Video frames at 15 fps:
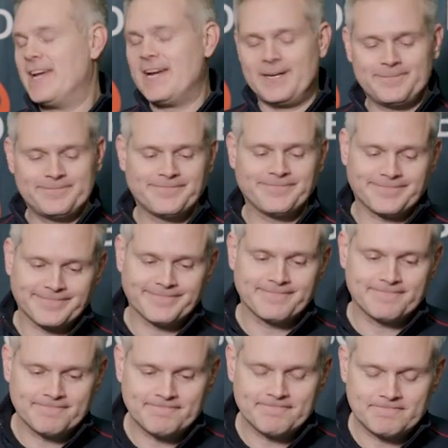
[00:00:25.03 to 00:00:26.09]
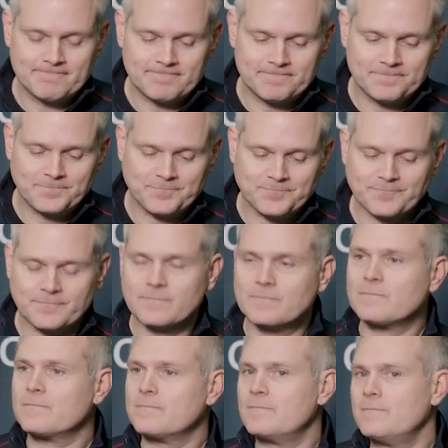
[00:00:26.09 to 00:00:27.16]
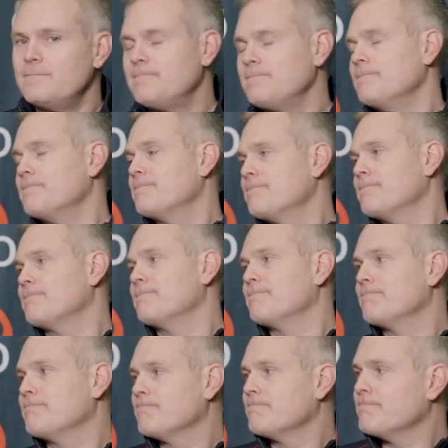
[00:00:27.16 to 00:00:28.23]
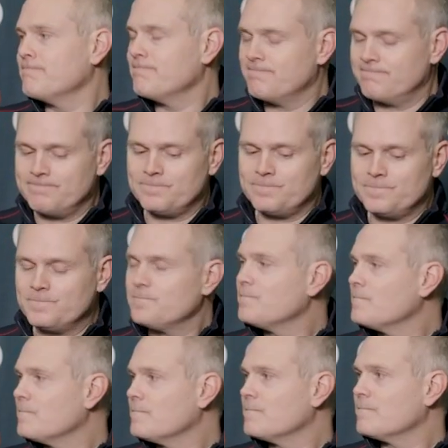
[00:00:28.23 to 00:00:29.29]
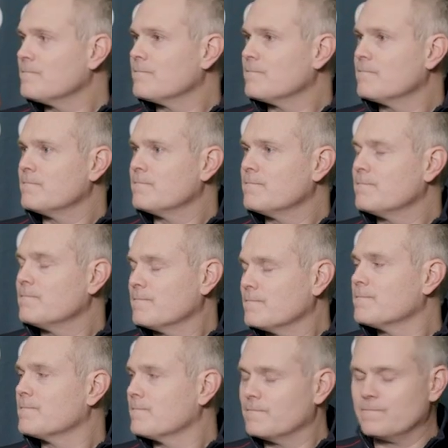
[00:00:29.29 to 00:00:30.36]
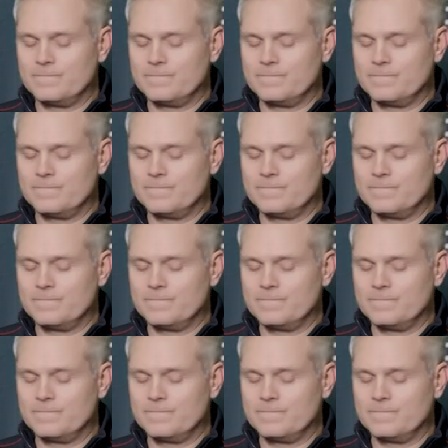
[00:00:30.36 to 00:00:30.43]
The person shown says nothing.